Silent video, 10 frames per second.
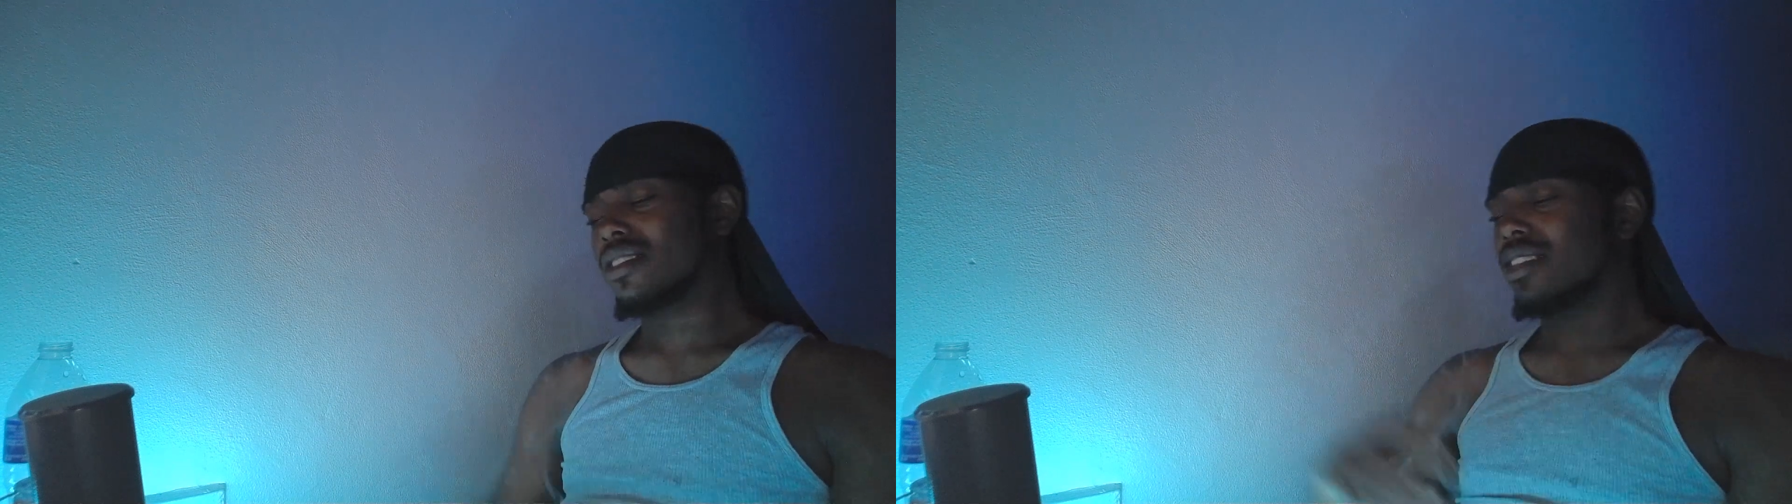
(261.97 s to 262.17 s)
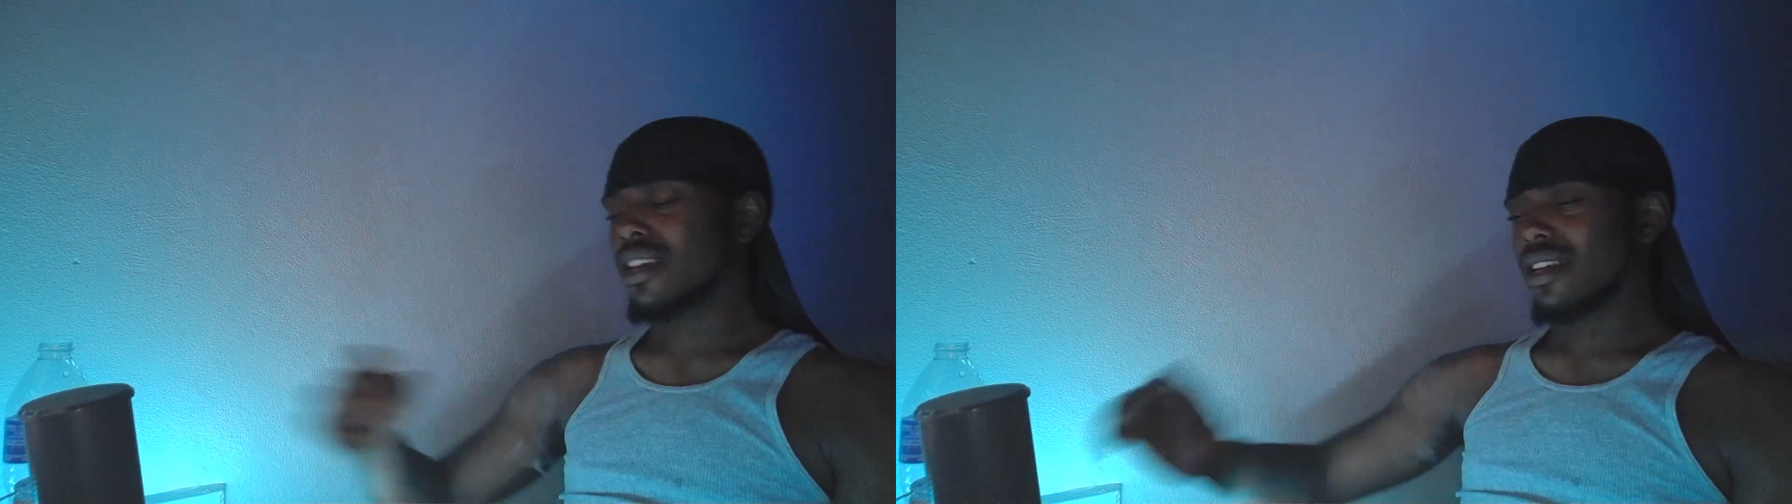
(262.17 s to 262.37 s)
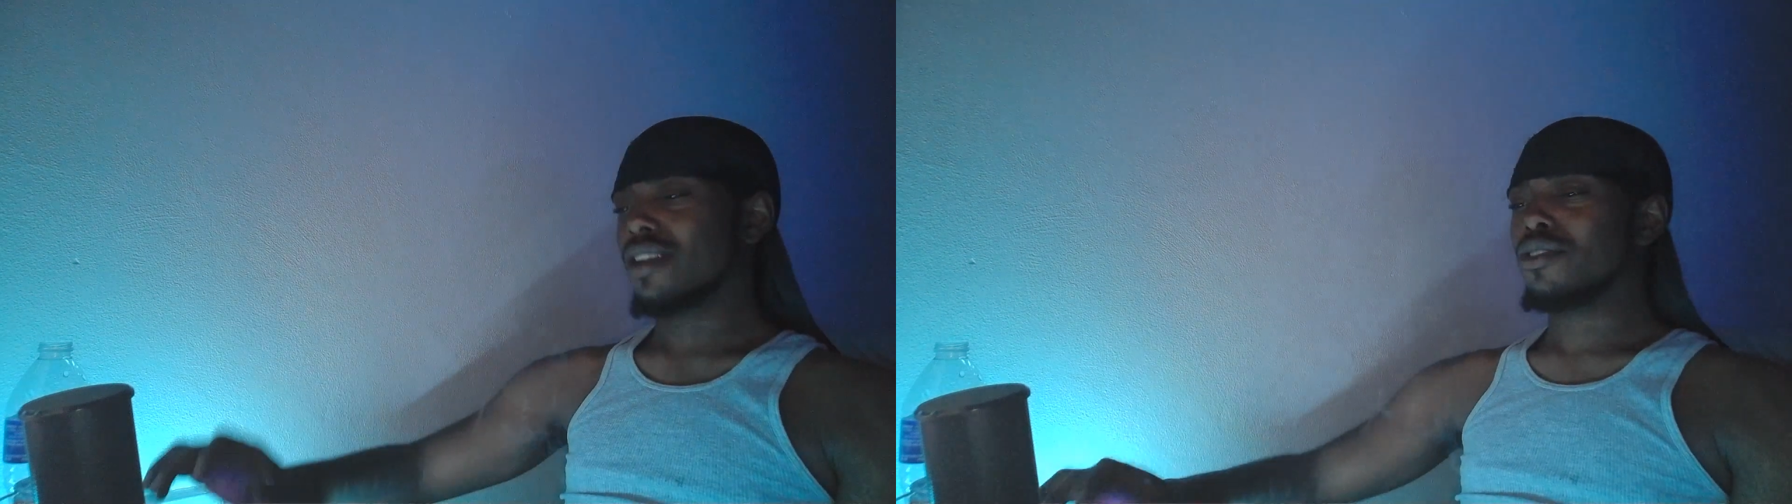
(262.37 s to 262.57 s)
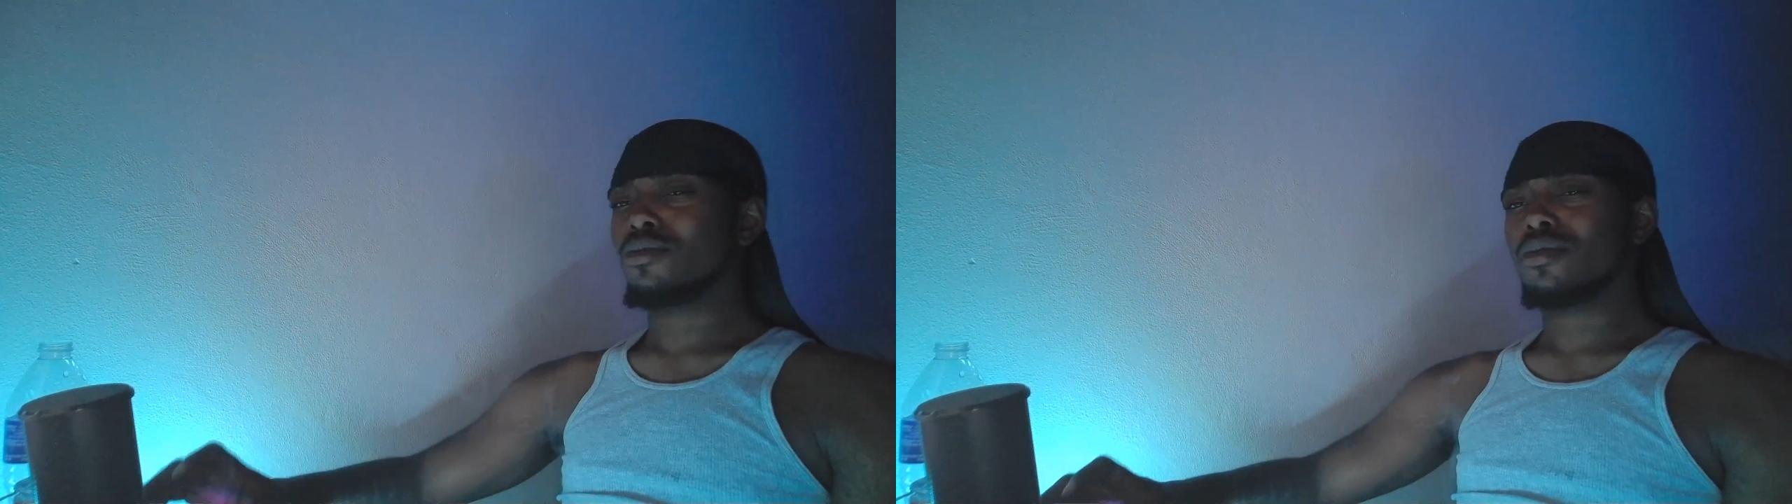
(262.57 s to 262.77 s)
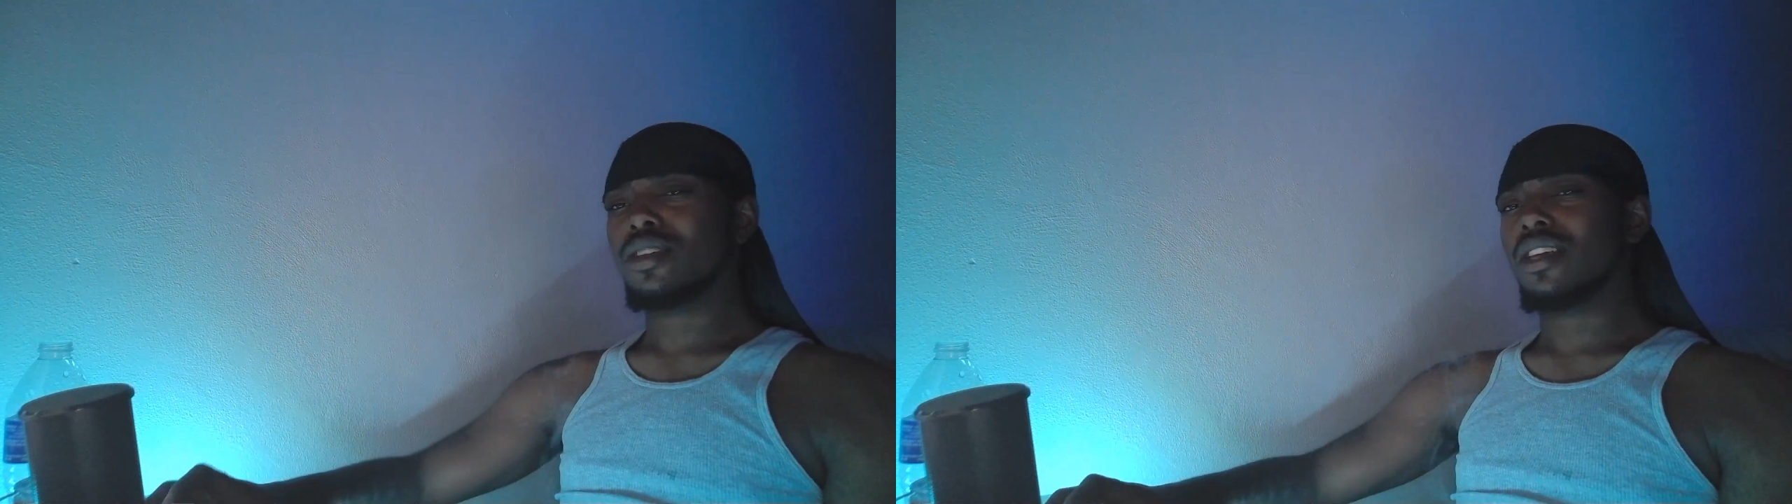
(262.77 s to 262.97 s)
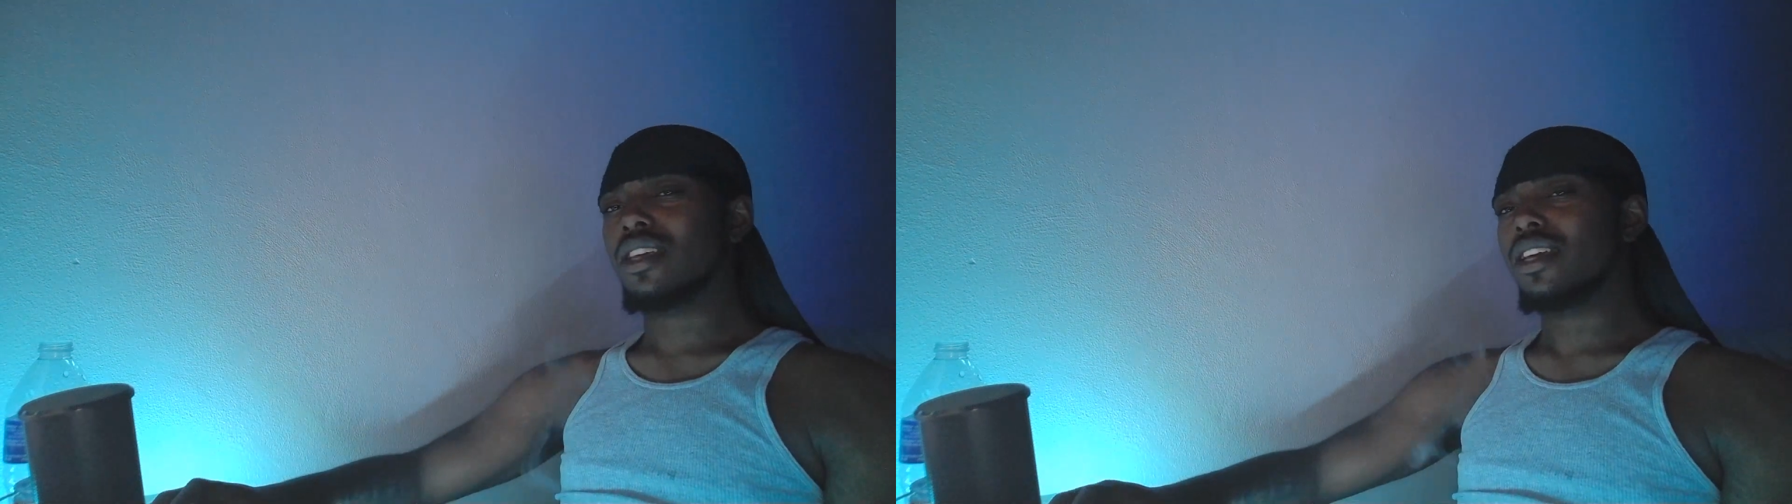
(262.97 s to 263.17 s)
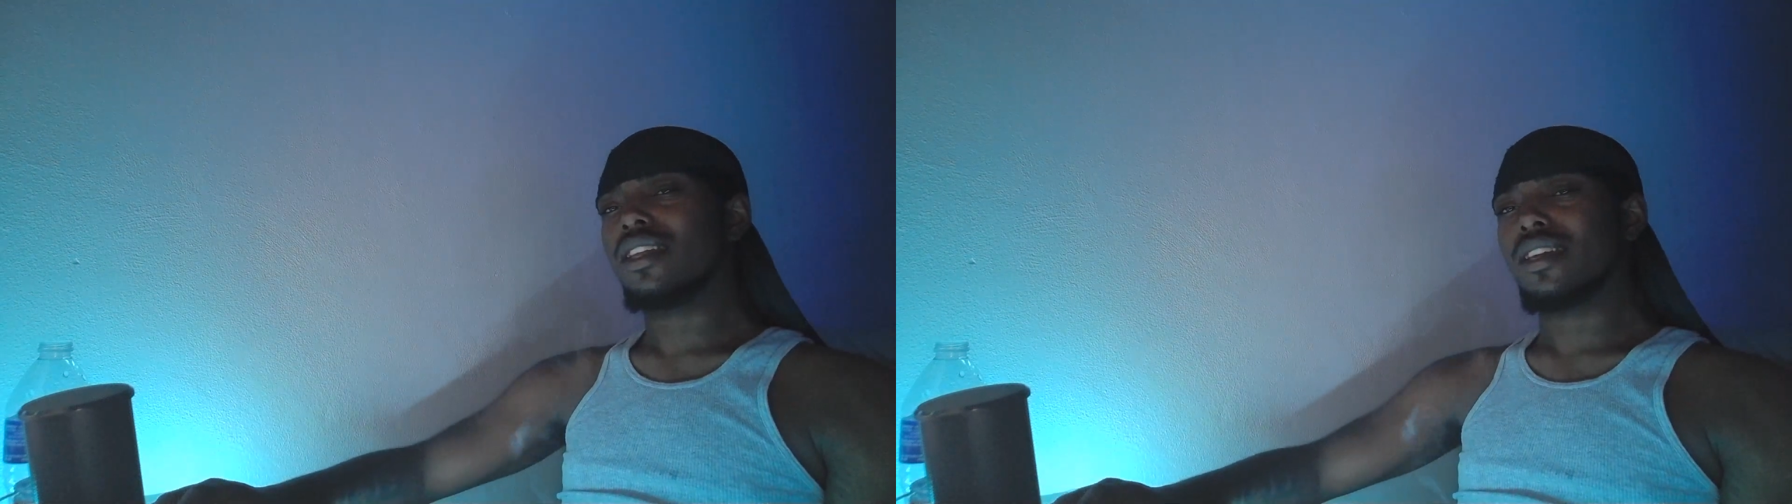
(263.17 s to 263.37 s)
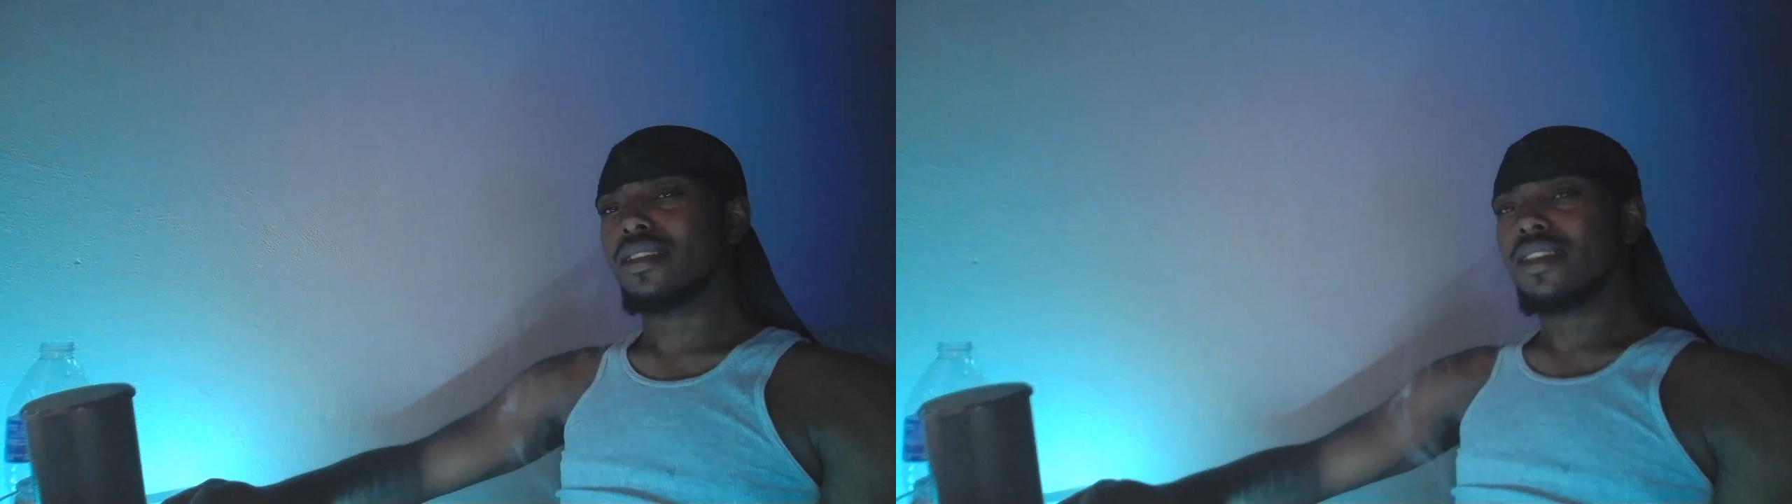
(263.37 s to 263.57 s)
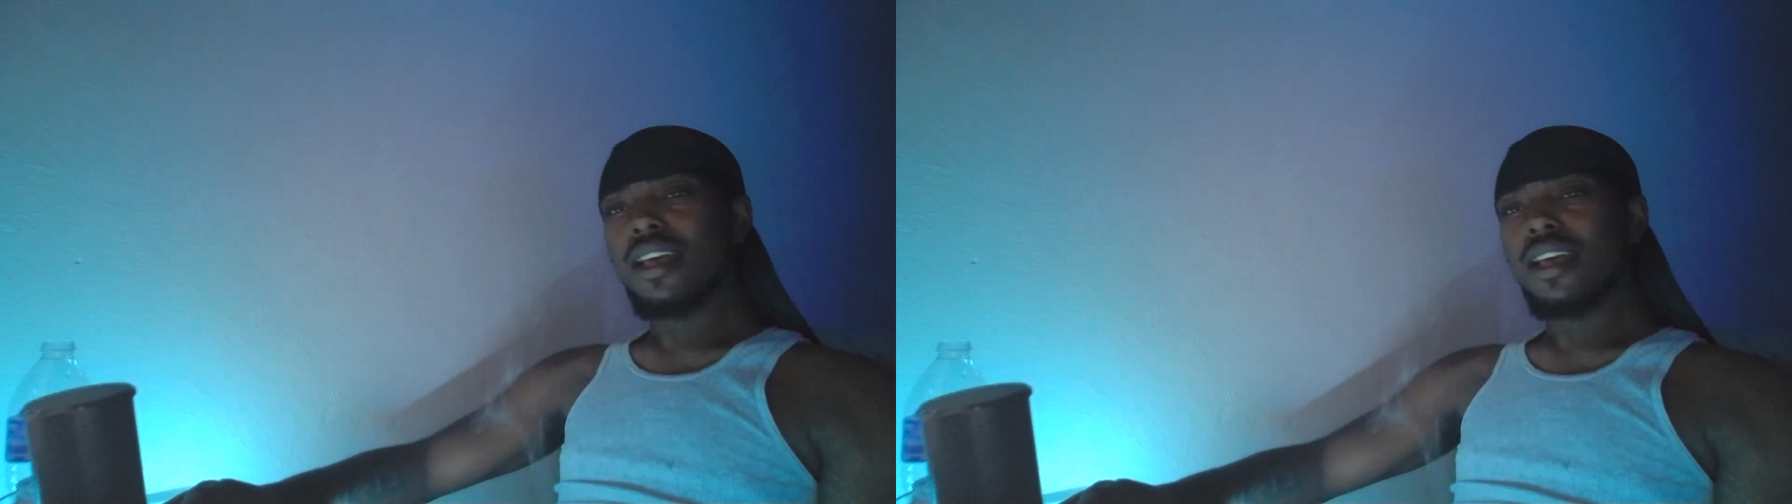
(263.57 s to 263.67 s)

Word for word: Like I don't get it.